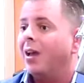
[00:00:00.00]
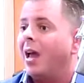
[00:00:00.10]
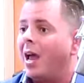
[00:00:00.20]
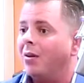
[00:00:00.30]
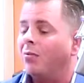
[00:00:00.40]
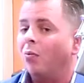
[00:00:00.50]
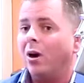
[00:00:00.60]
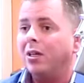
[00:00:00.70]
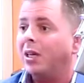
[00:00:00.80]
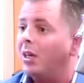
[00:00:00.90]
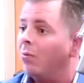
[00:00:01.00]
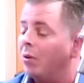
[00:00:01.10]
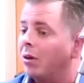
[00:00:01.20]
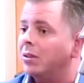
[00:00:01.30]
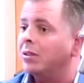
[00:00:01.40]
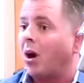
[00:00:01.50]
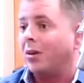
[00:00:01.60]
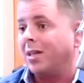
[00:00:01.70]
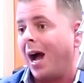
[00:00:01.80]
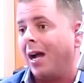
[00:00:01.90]
And what keywords are
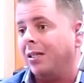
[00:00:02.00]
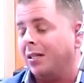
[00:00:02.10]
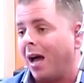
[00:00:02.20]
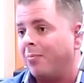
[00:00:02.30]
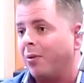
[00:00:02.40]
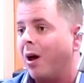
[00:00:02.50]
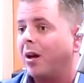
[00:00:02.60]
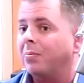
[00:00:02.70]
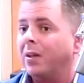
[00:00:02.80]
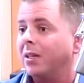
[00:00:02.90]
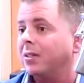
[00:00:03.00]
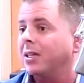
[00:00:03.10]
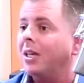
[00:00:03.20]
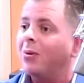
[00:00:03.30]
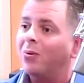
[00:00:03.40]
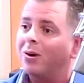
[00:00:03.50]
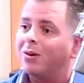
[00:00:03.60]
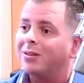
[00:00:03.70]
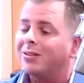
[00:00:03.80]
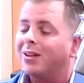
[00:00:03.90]
tied to that product? Because
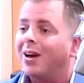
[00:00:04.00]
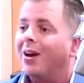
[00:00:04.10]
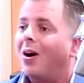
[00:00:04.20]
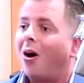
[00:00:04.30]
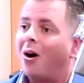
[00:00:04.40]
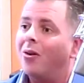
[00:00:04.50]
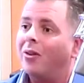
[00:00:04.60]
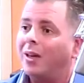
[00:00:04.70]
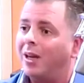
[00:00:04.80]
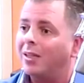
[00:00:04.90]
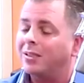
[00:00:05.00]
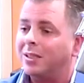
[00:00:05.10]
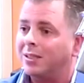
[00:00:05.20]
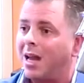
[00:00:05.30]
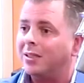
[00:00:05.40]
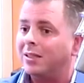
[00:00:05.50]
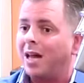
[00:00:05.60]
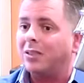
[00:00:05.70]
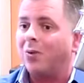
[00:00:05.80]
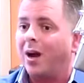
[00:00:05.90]
keywords are the key to success. And
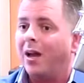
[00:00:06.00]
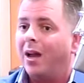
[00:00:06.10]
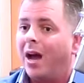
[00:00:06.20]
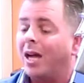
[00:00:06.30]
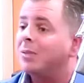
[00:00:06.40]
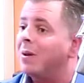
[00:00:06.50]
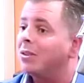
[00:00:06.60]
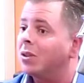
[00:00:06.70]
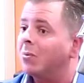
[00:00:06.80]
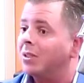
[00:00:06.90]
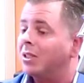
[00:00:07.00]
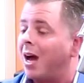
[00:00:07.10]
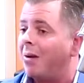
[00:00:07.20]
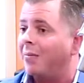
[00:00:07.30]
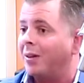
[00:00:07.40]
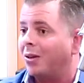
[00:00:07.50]
that's why I spend so much time in the